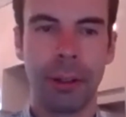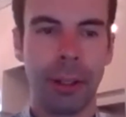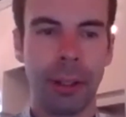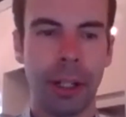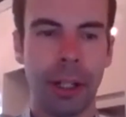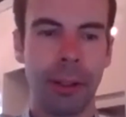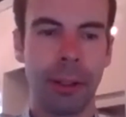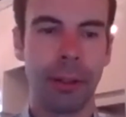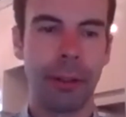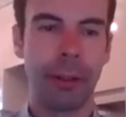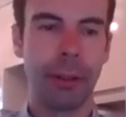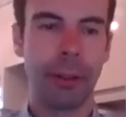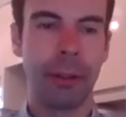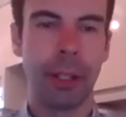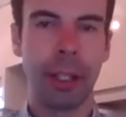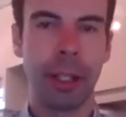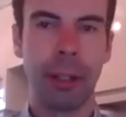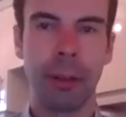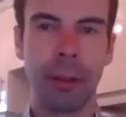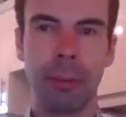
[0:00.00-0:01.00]
Either
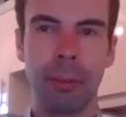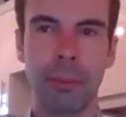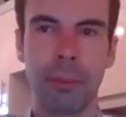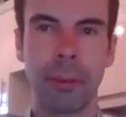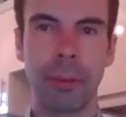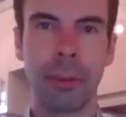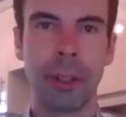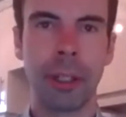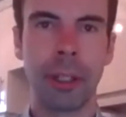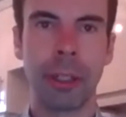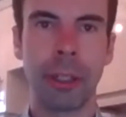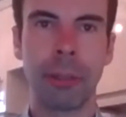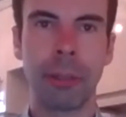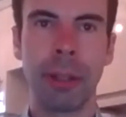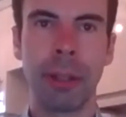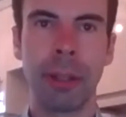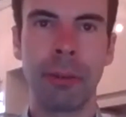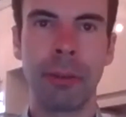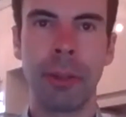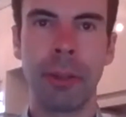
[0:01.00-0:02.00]

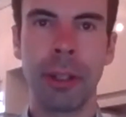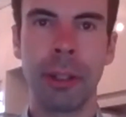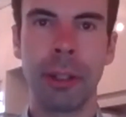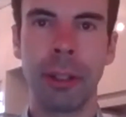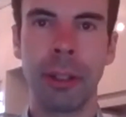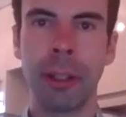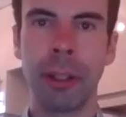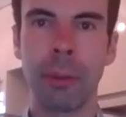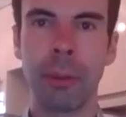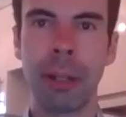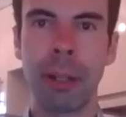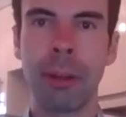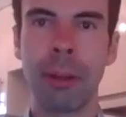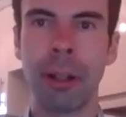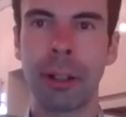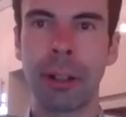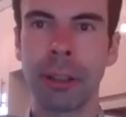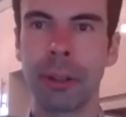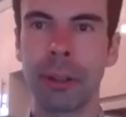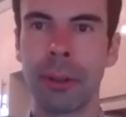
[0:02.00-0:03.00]
submit via the Q&A
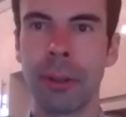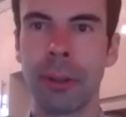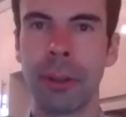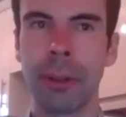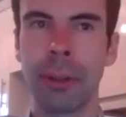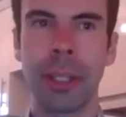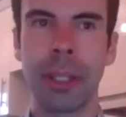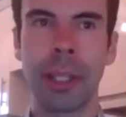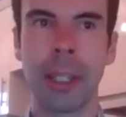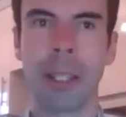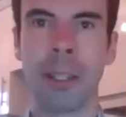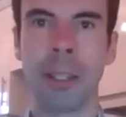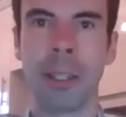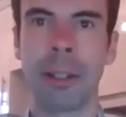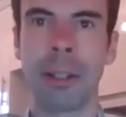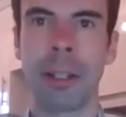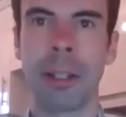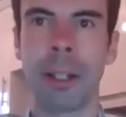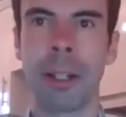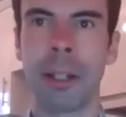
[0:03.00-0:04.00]
box, or you
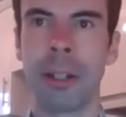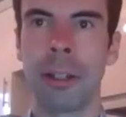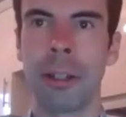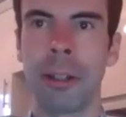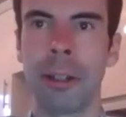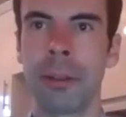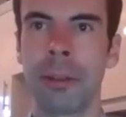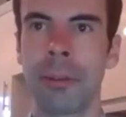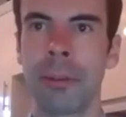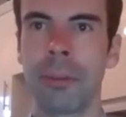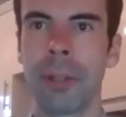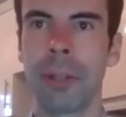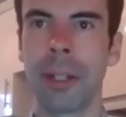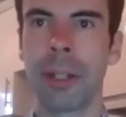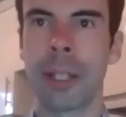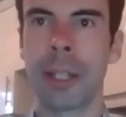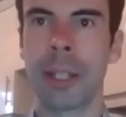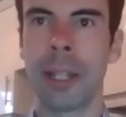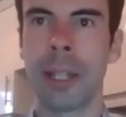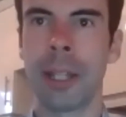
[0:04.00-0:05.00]
can raise
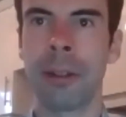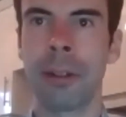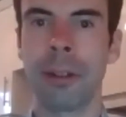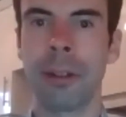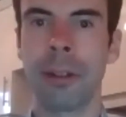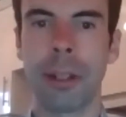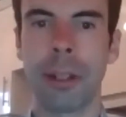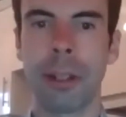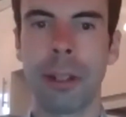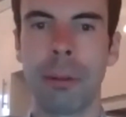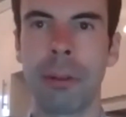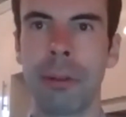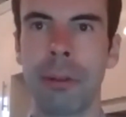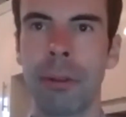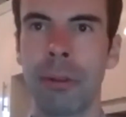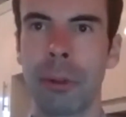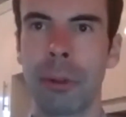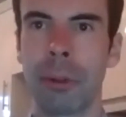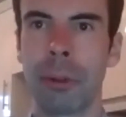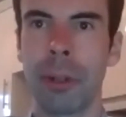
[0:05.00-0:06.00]
hand. If there are
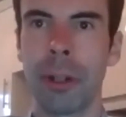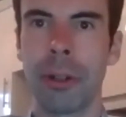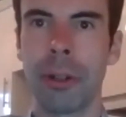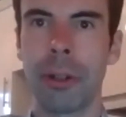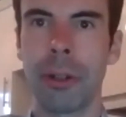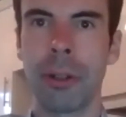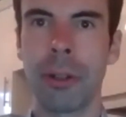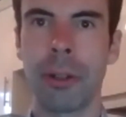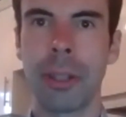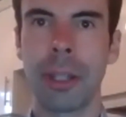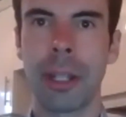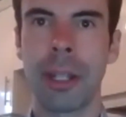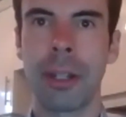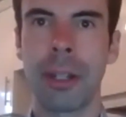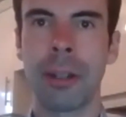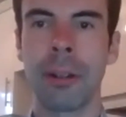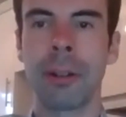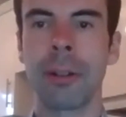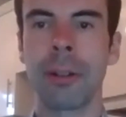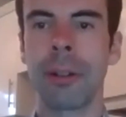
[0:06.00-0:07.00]
no questions, then
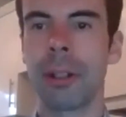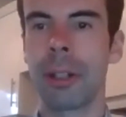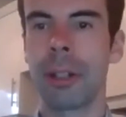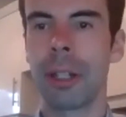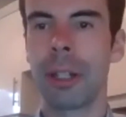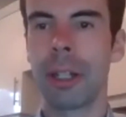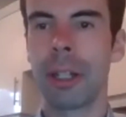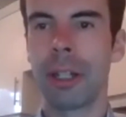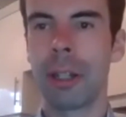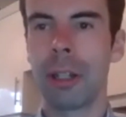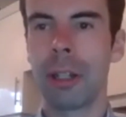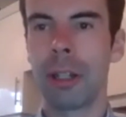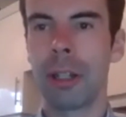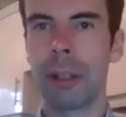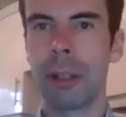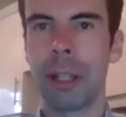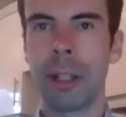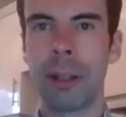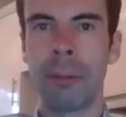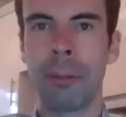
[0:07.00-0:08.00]

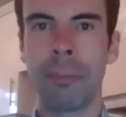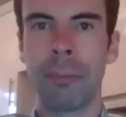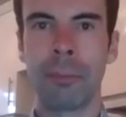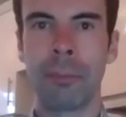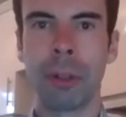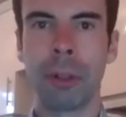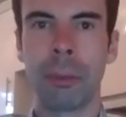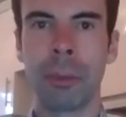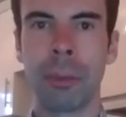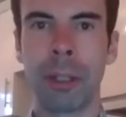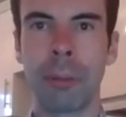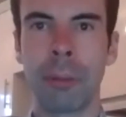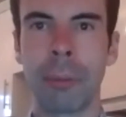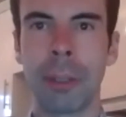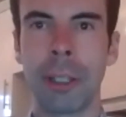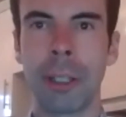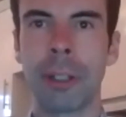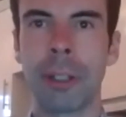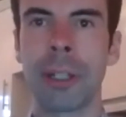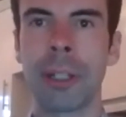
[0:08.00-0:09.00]
probably now would be
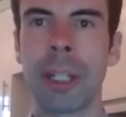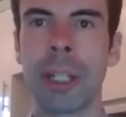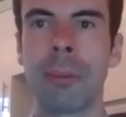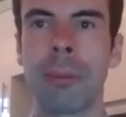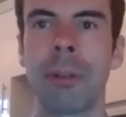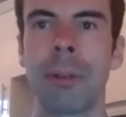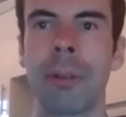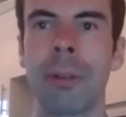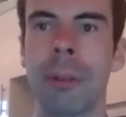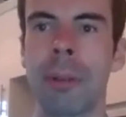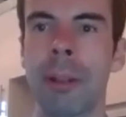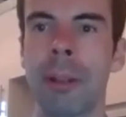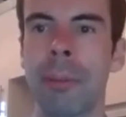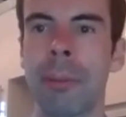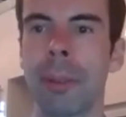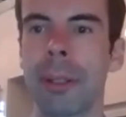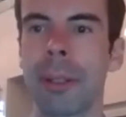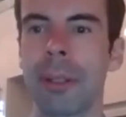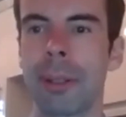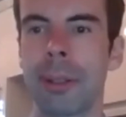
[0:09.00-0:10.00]
a good time to wrap up.